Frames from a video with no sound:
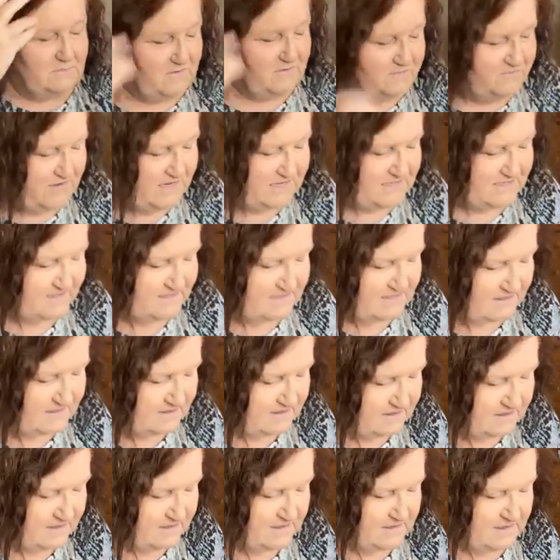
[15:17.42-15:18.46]
it to my face
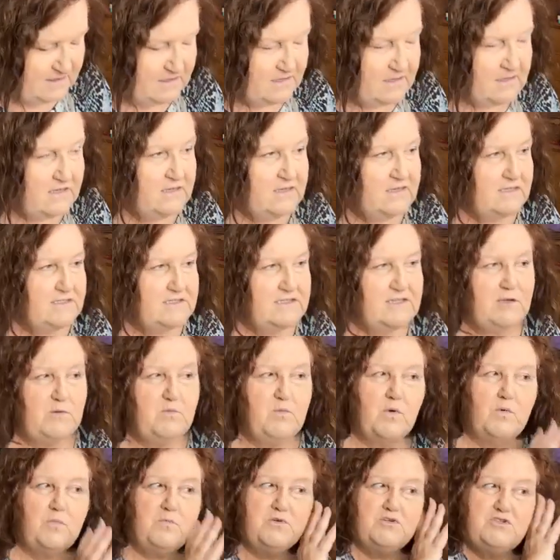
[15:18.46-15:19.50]
and
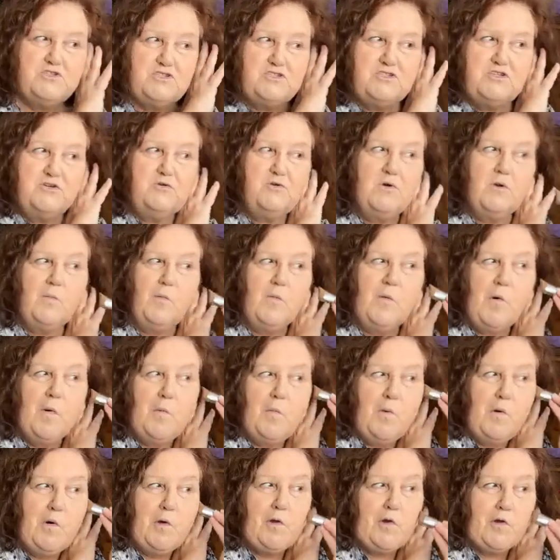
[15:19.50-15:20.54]
see what would suit and
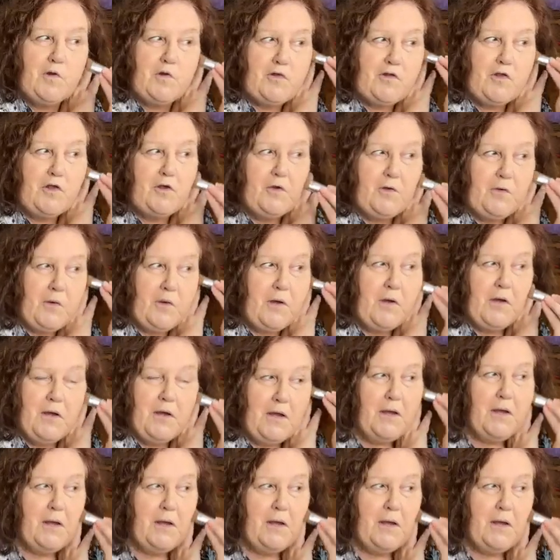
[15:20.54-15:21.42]
what wouldn't suit.